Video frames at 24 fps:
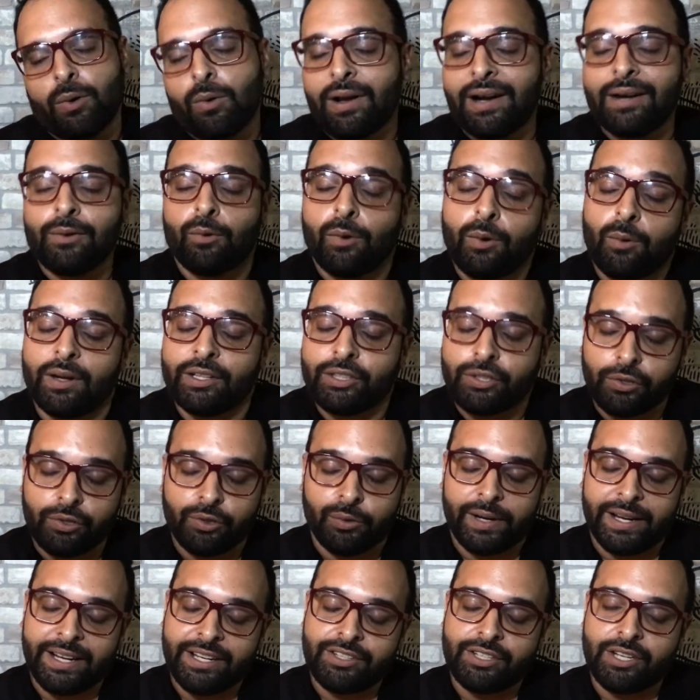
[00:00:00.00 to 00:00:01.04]
we want to
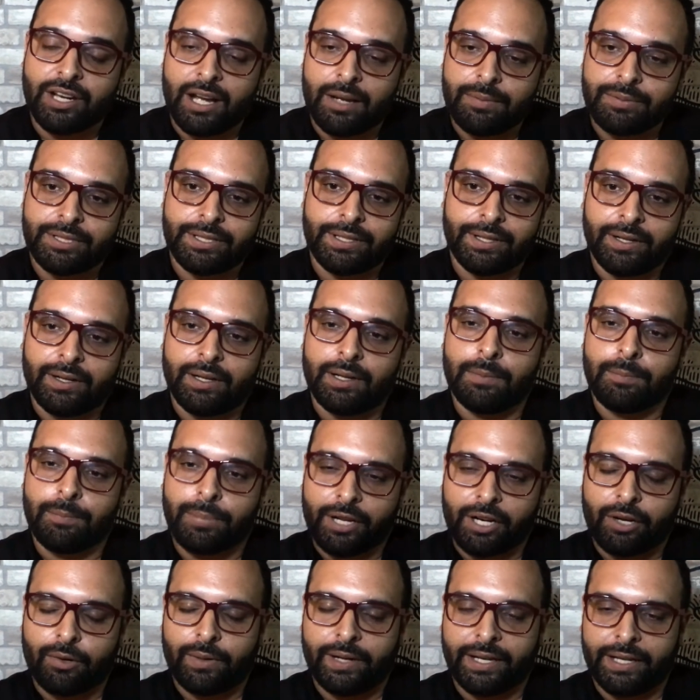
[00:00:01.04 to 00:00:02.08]
create jobs here
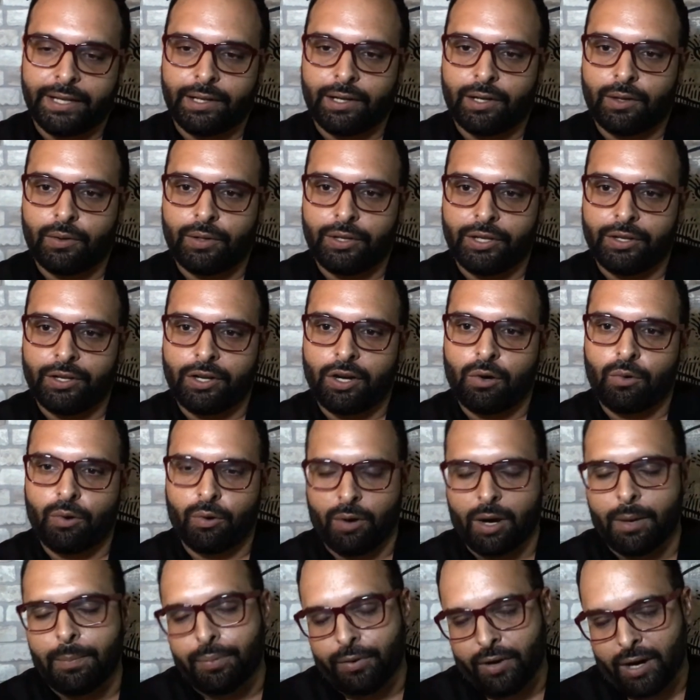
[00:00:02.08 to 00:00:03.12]
in Puerto Rico. You know,
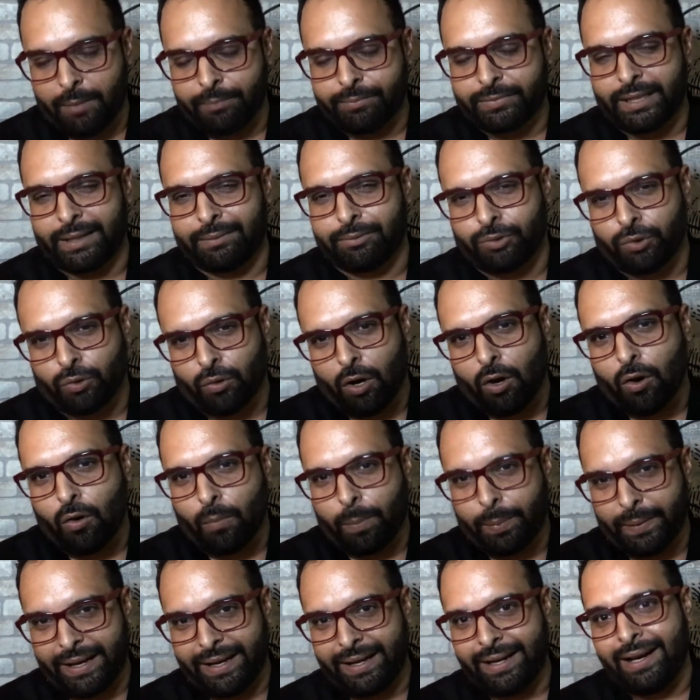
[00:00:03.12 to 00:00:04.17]
we were prompted to
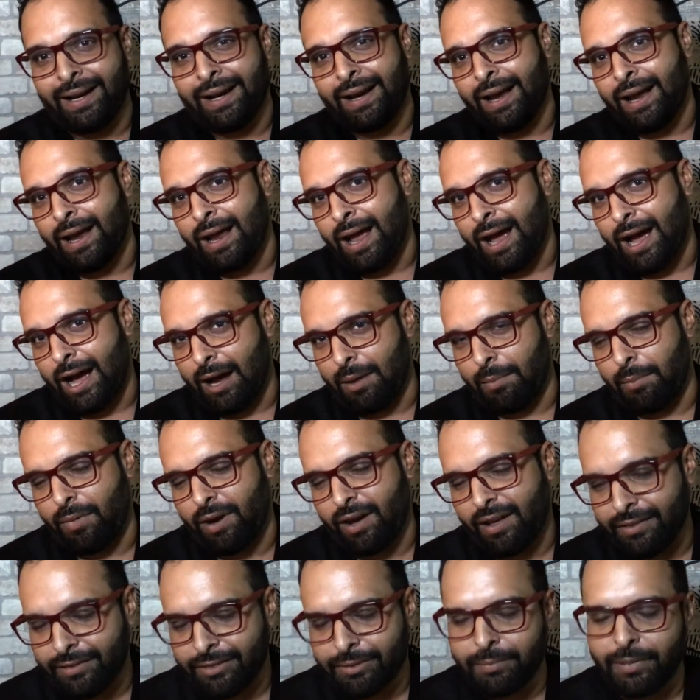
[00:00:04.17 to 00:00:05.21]
open a
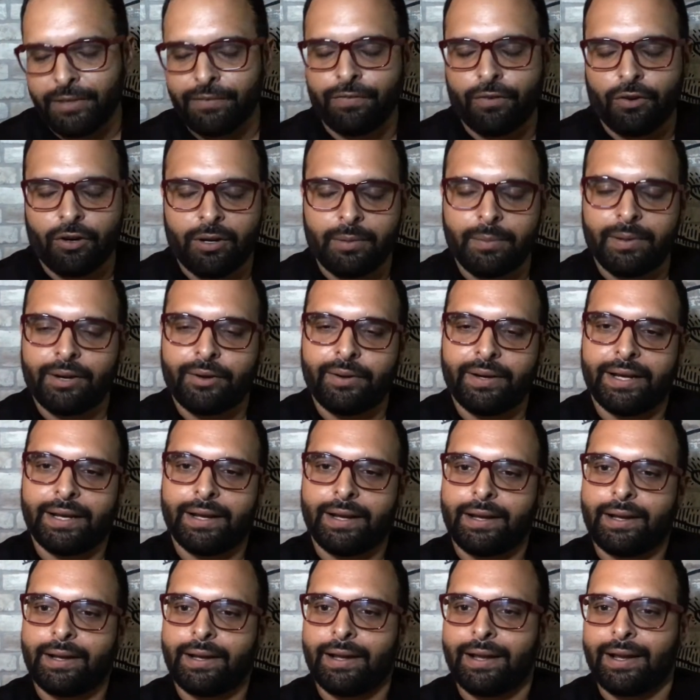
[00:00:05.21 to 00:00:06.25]
month before
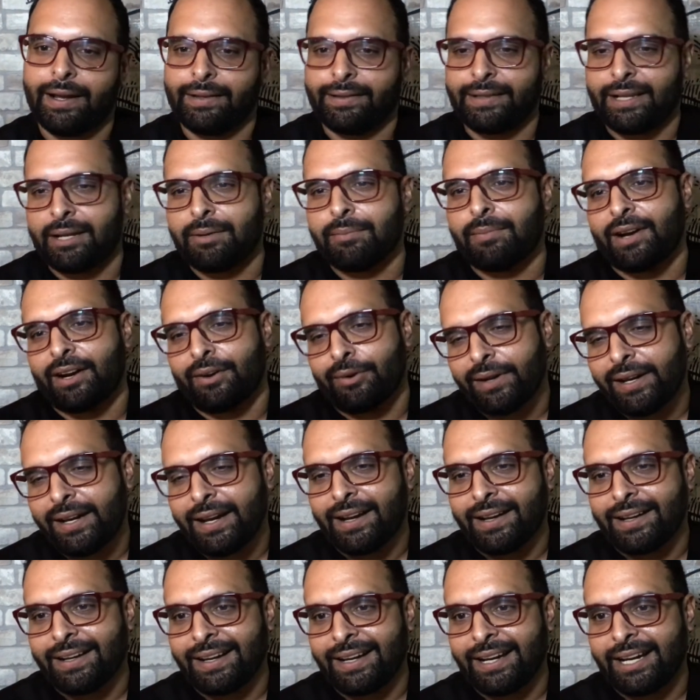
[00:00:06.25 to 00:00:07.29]
Maria, and then
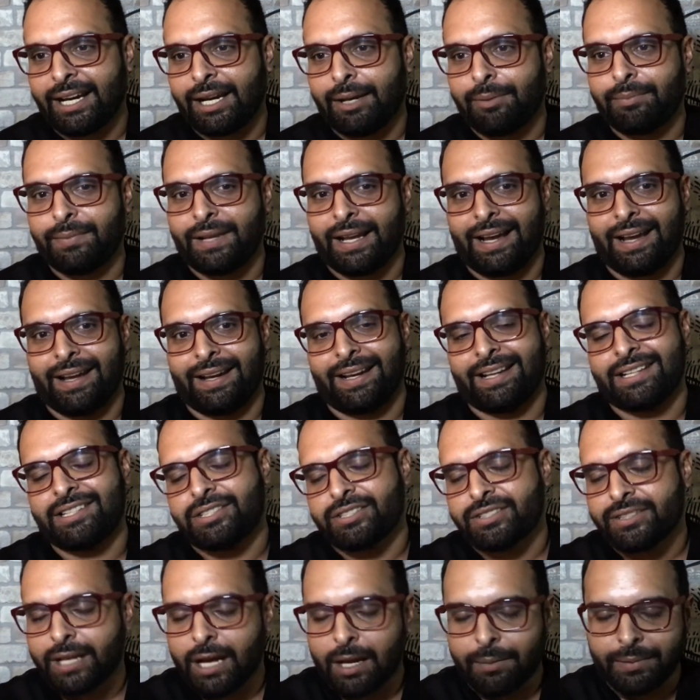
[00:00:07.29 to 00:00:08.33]
Maria came and
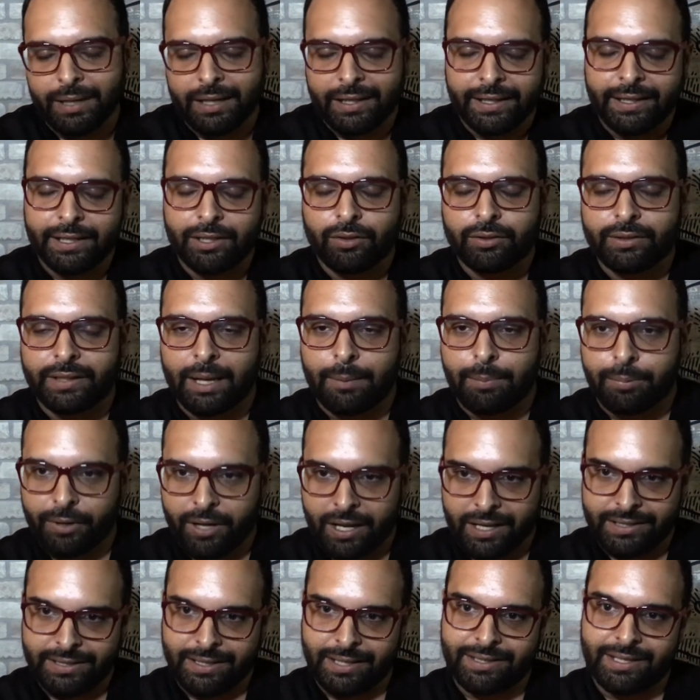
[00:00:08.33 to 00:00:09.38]
it stopped a little the
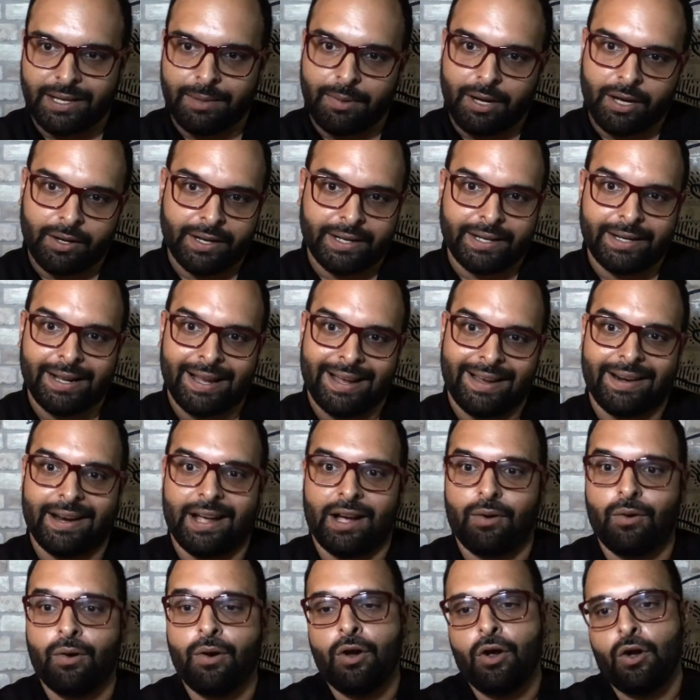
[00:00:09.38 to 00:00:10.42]
process about it, and
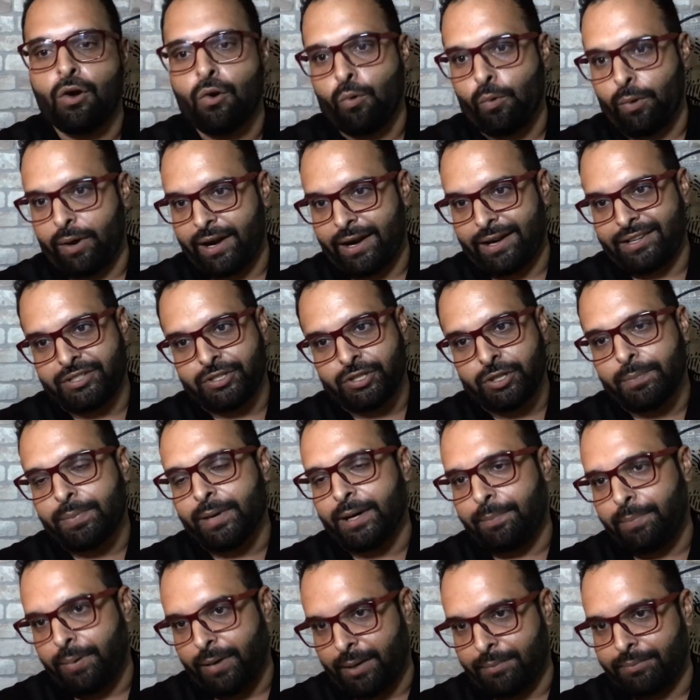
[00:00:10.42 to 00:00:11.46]
now we are
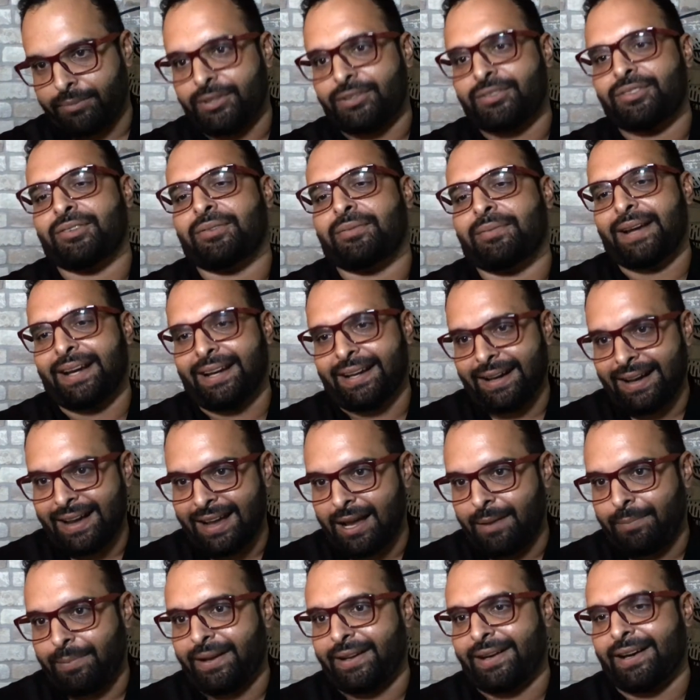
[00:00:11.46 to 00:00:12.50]
super pumped make it
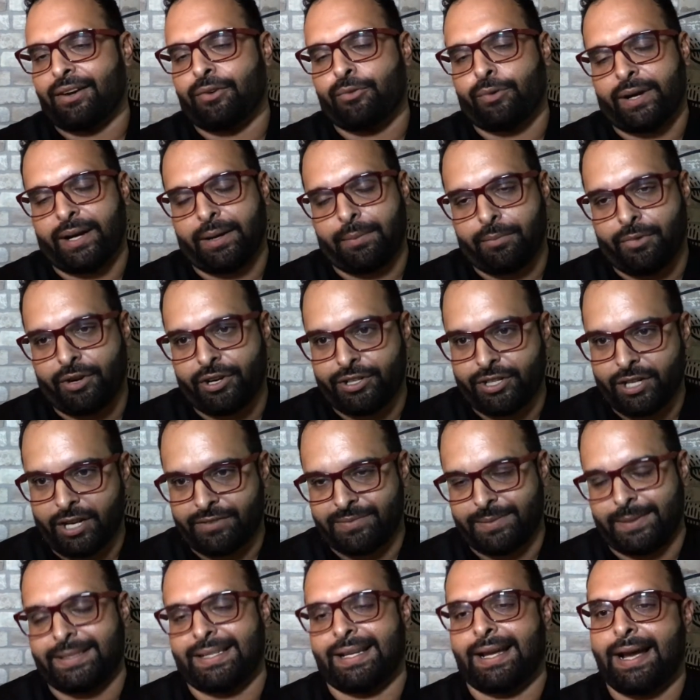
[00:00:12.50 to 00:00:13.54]
happen and create more
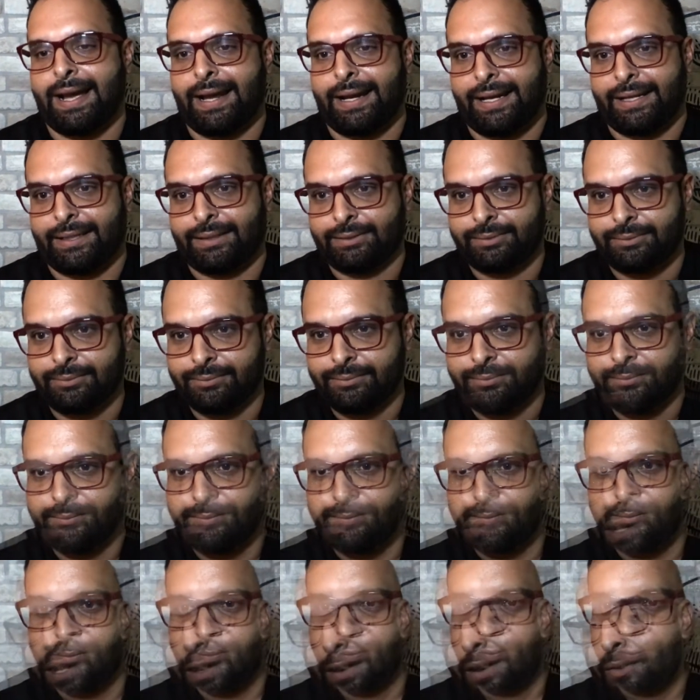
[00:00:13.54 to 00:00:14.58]
jobs in the island.
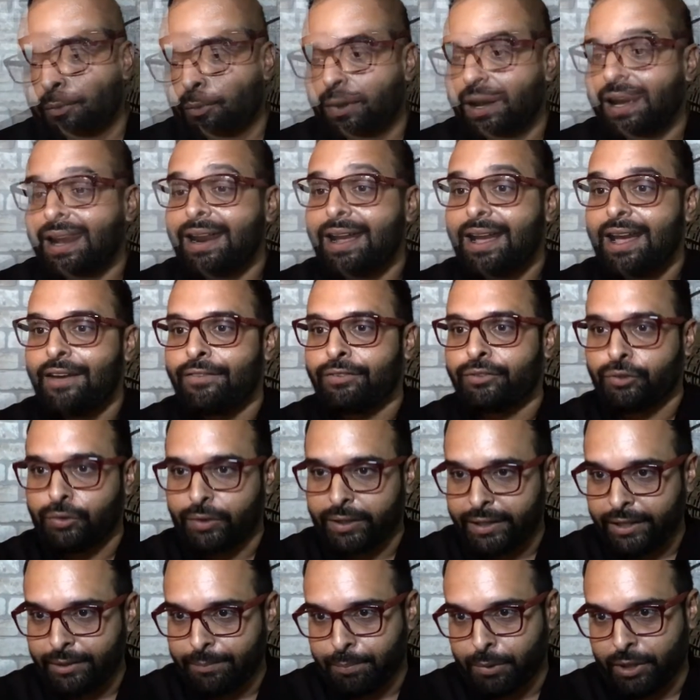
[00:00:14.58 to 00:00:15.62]
We're gonna
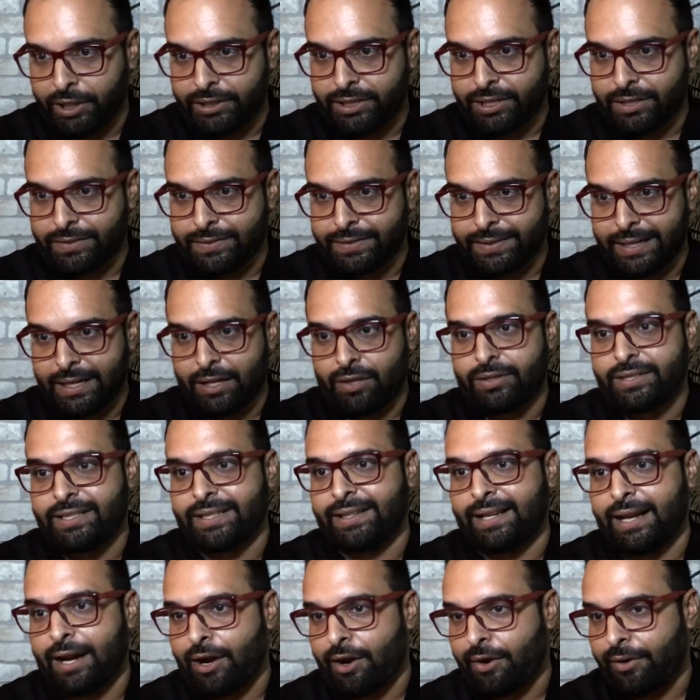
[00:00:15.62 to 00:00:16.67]
have 3 points of
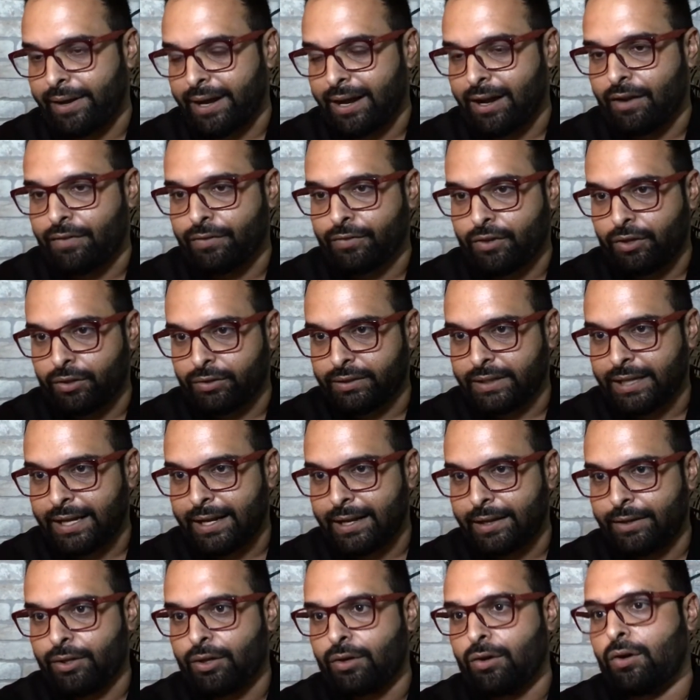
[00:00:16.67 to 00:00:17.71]
sales in the area of
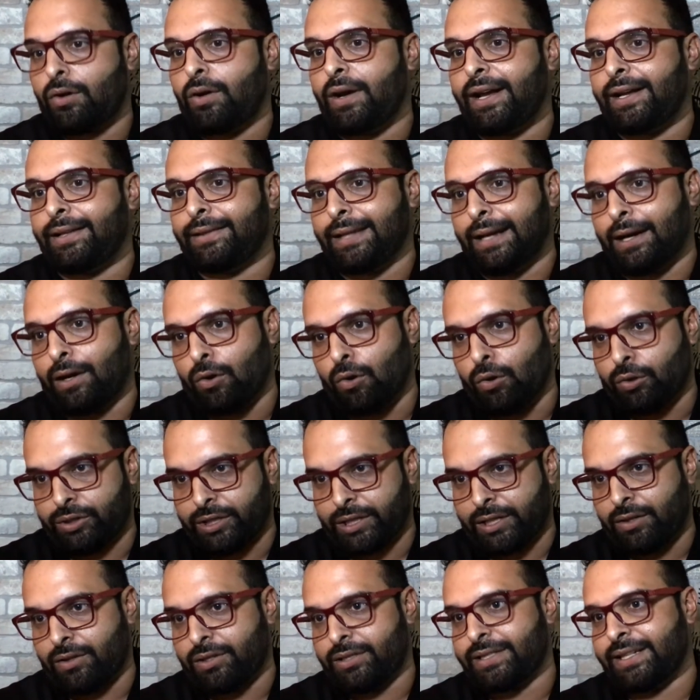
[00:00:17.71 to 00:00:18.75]
Condado and the
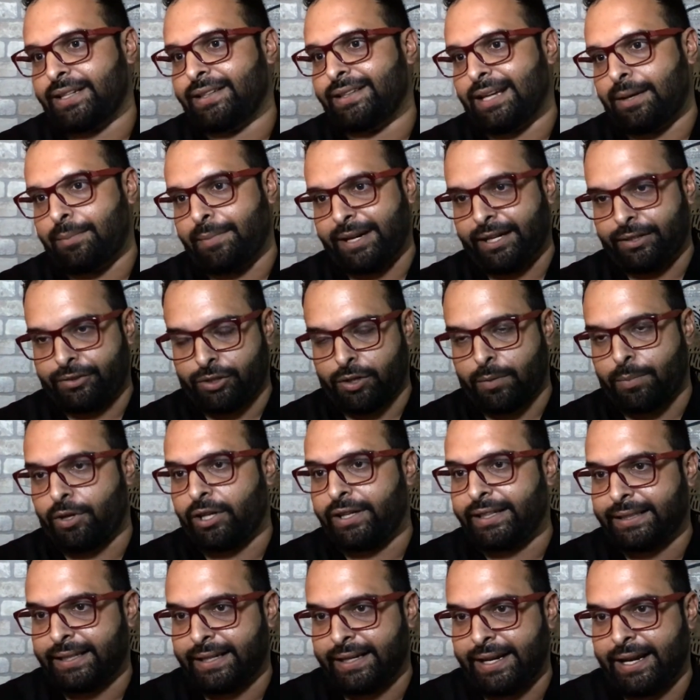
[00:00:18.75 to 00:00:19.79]
hotels in the
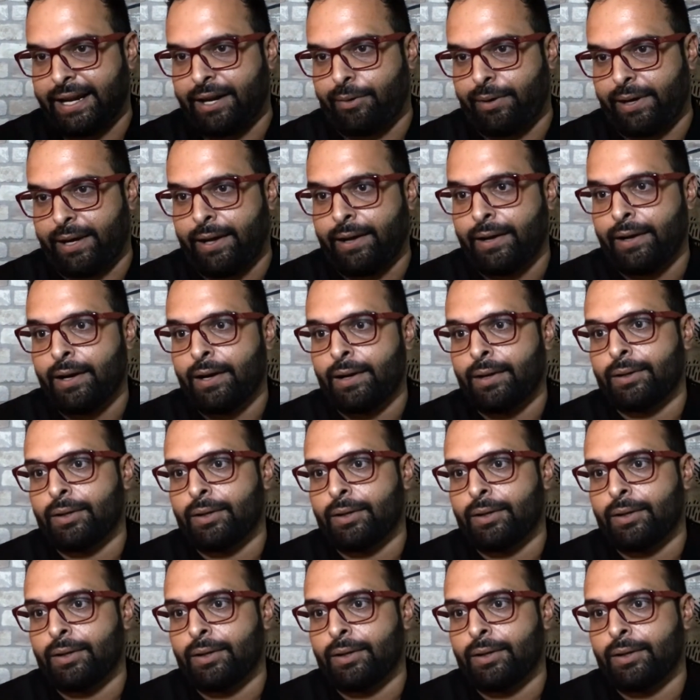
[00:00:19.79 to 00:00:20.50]
metropolitan area.